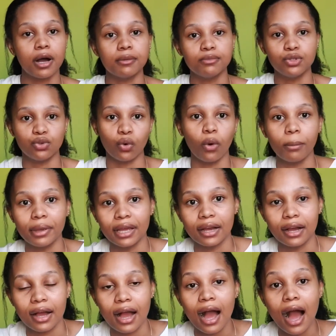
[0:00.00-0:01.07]

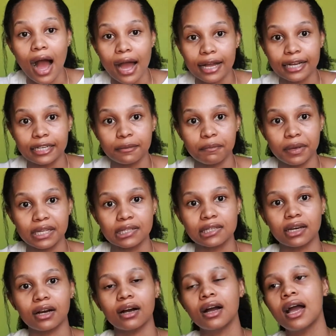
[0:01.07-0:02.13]
absorbing iron
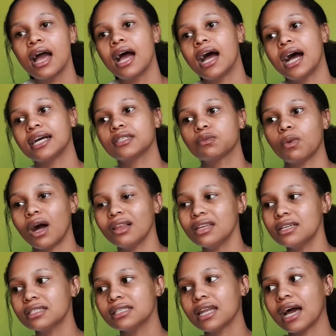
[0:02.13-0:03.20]
better, as well
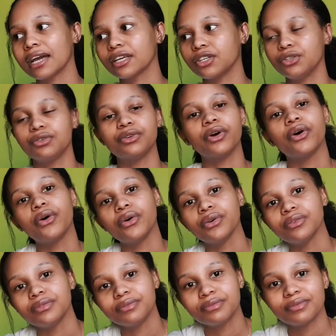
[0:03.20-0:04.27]
as, like, you
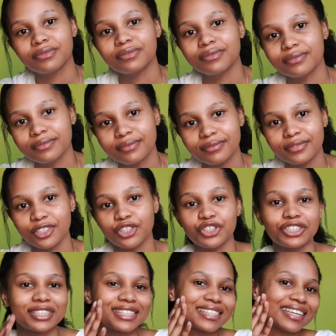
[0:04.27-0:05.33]
know, your
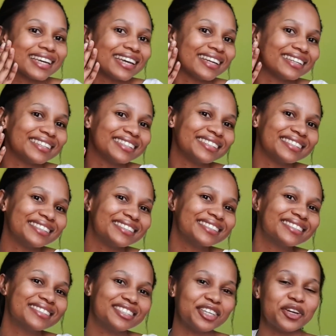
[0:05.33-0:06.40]
skin,
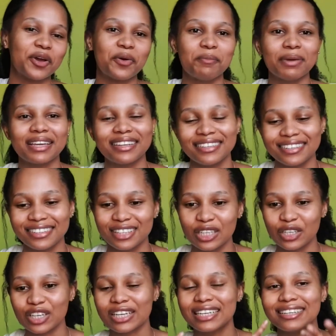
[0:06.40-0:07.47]
you know, making it
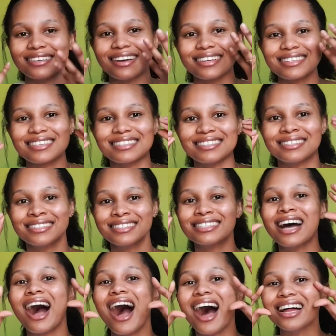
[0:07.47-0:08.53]
look nice and
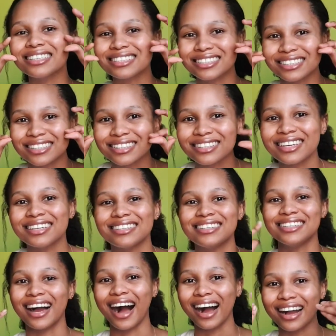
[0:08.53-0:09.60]
taut and
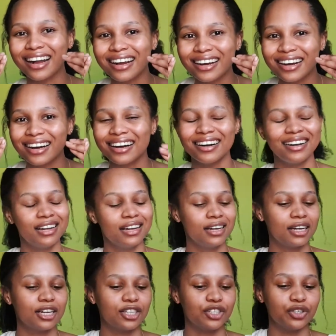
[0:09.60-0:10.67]
younger,
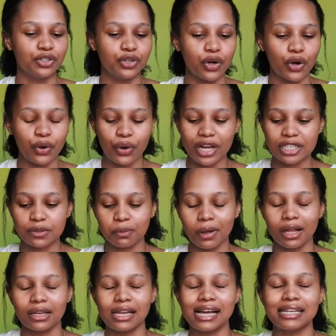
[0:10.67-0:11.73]
you know, as
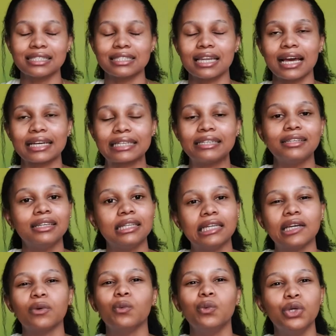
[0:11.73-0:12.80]
well as like
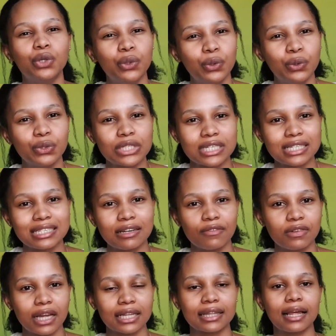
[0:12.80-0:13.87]
healing wounds and stuff
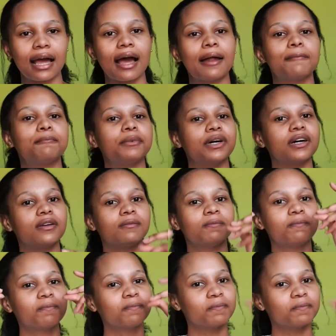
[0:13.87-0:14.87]
like that. But